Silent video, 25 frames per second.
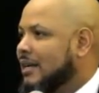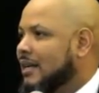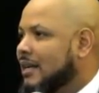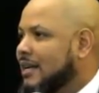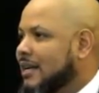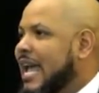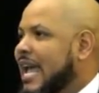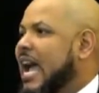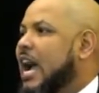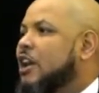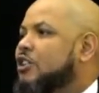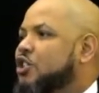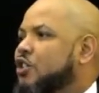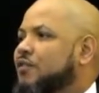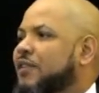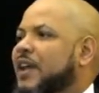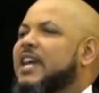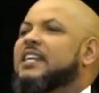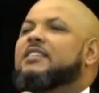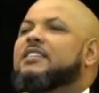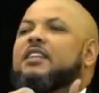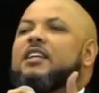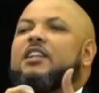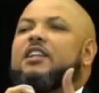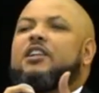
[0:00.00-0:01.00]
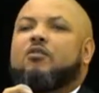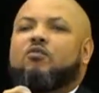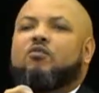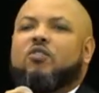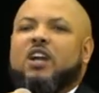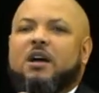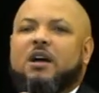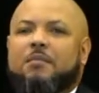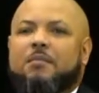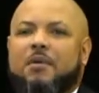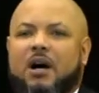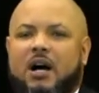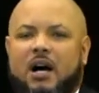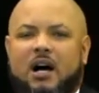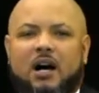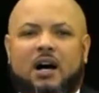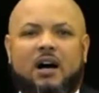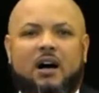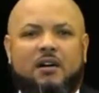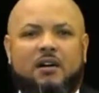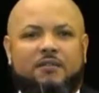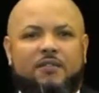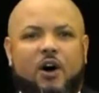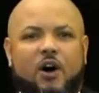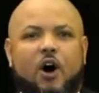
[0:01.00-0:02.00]
Now you've entered in the realm
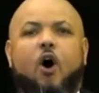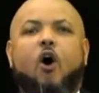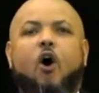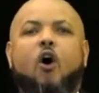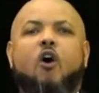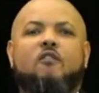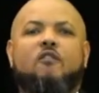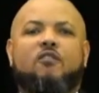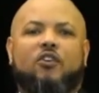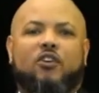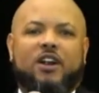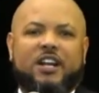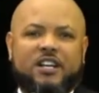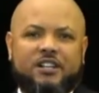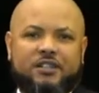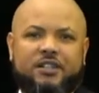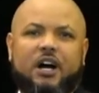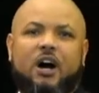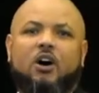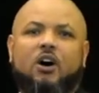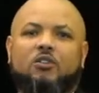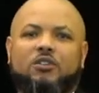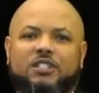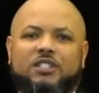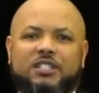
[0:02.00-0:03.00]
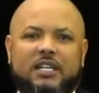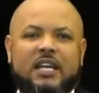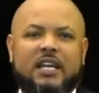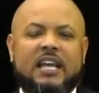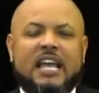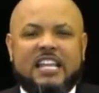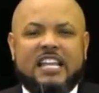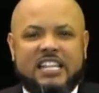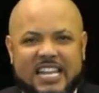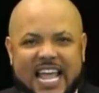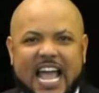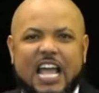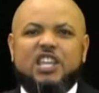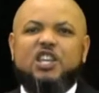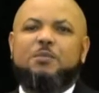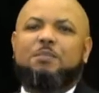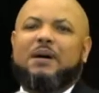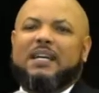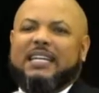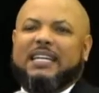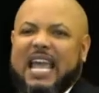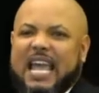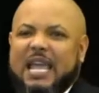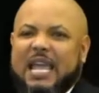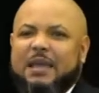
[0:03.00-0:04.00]
of overindulging. Now you
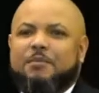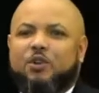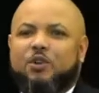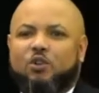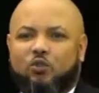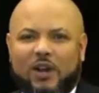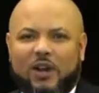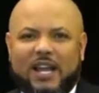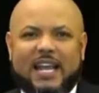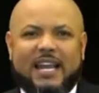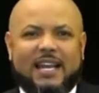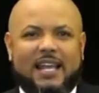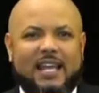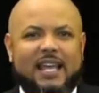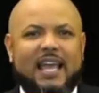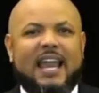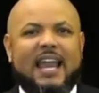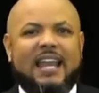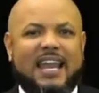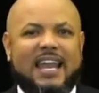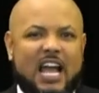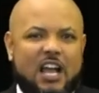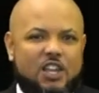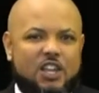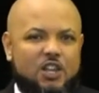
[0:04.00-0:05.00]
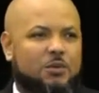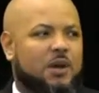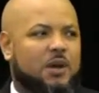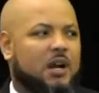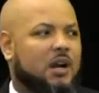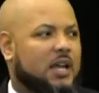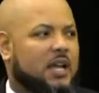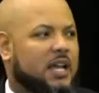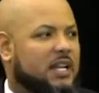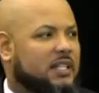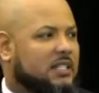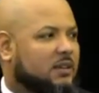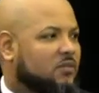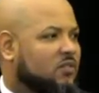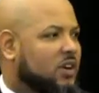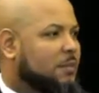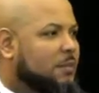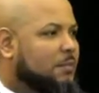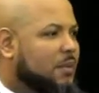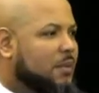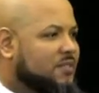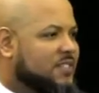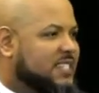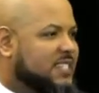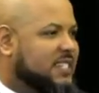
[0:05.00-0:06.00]
became greedy, and now you will hit the
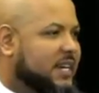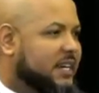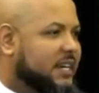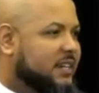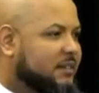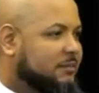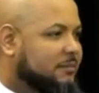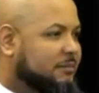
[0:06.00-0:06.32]
realm of sin.